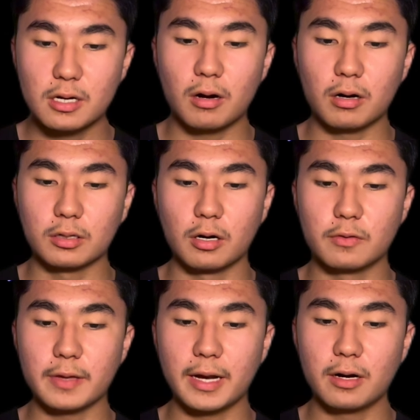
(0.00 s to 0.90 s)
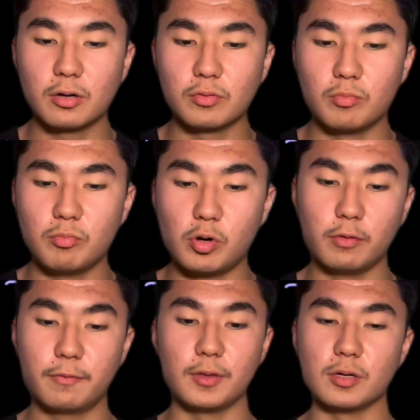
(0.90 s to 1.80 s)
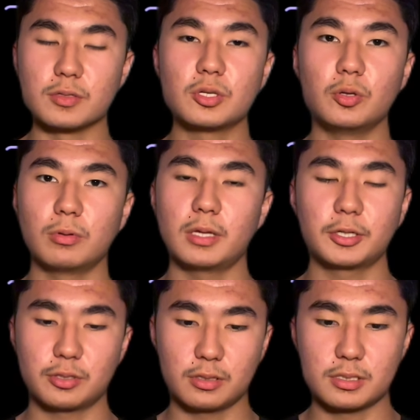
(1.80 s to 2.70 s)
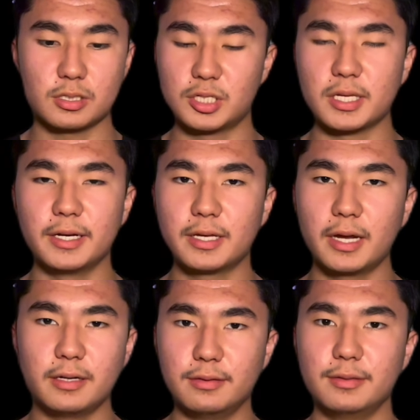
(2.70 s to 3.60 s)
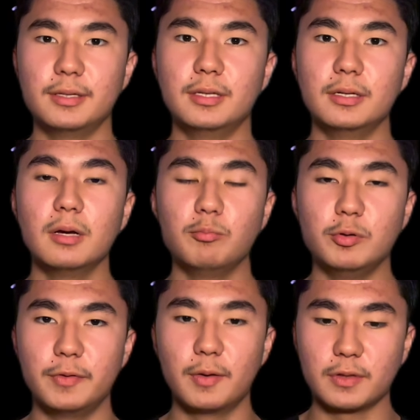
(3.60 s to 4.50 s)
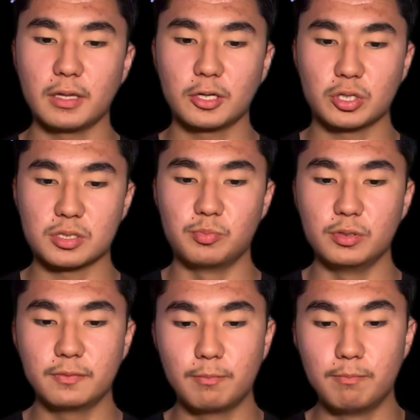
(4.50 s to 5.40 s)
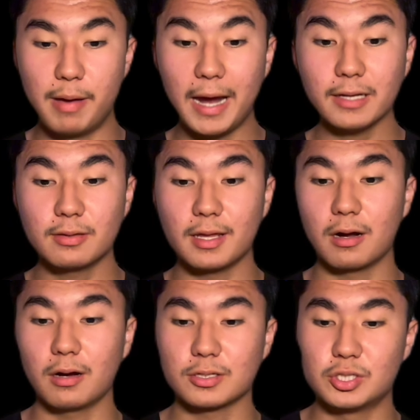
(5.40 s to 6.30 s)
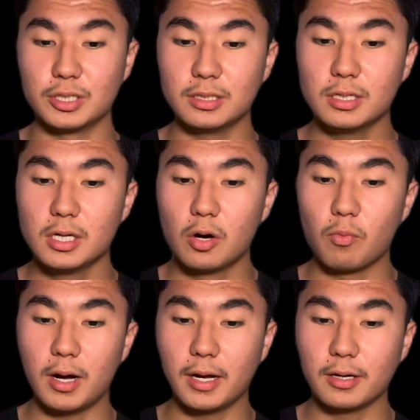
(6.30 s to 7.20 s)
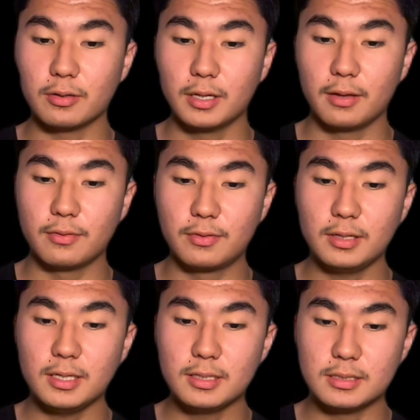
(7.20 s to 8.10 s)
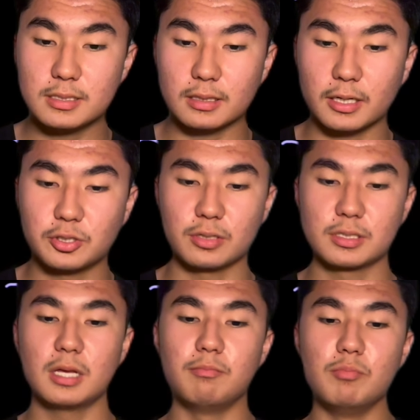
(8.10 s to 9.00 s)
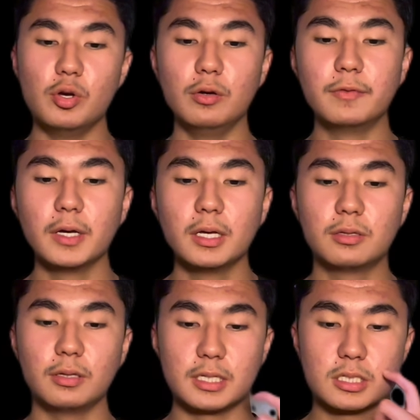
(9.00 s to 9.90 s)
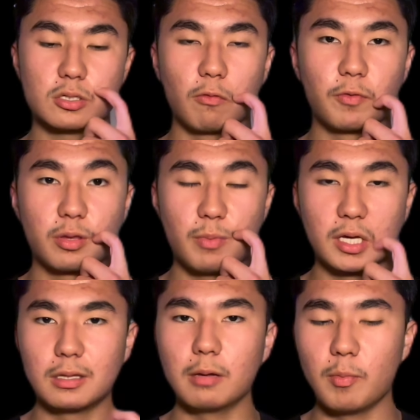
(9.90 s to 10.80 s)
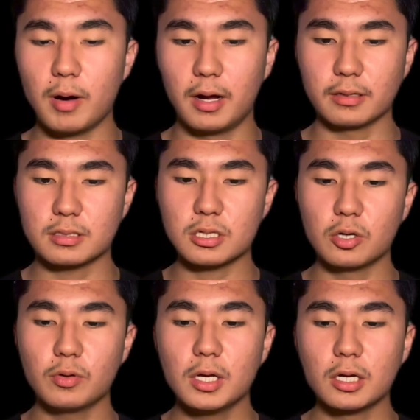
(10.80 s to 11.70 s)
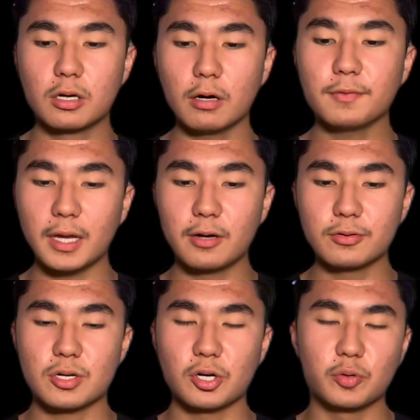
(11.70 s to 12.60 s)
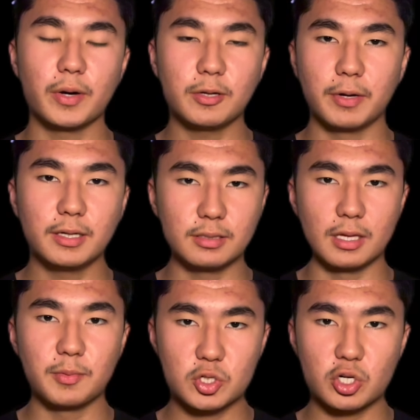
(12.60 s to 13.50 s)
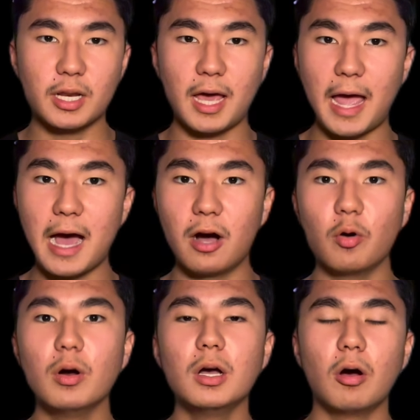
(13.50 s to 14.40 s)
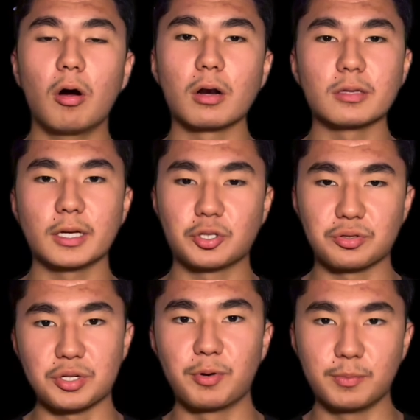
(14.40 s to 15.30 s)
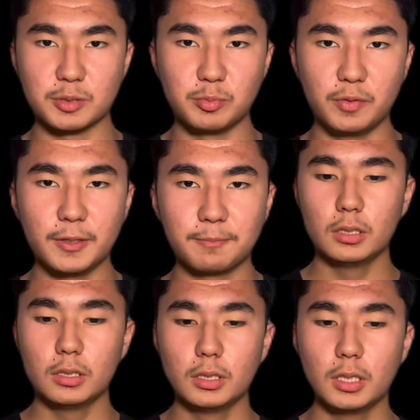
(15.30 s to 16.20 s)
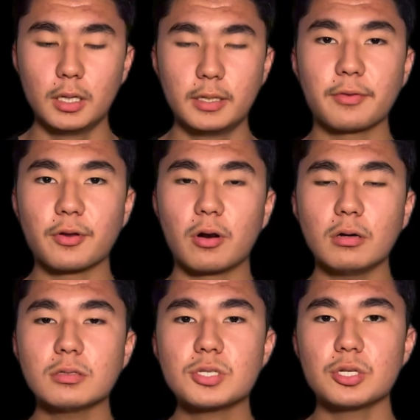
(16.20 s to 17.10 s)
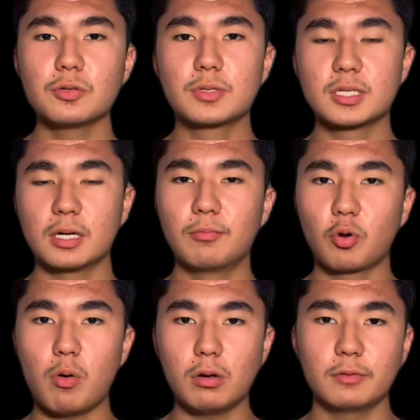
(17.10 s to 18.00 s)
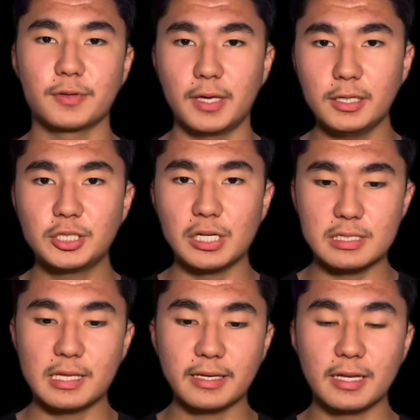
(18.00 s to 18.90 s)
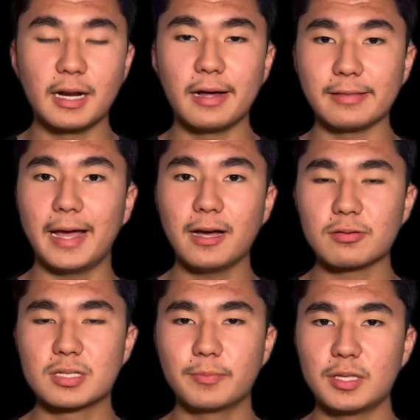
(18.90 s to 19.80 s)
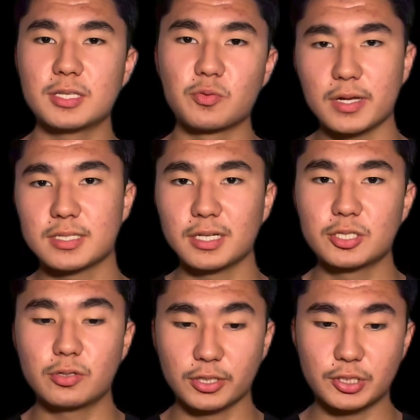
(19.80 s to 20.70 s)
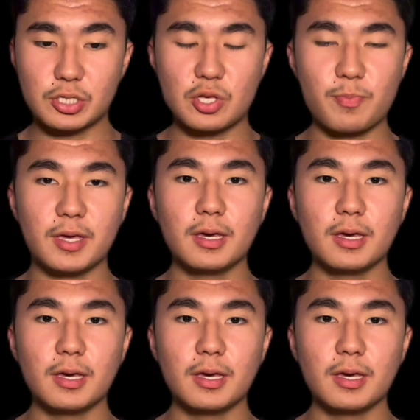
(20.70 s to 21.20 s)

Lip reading: our curved arrow will move those two electrons, just indicating the movement of the electrons move back to that oxygen, while these electrons can move to this sulfur to make a double bond. So curved arrows are a great way to demonstrate how our electrons are pretty much moving. Now, there are also some qualifications that can allow some of these resonance structures to be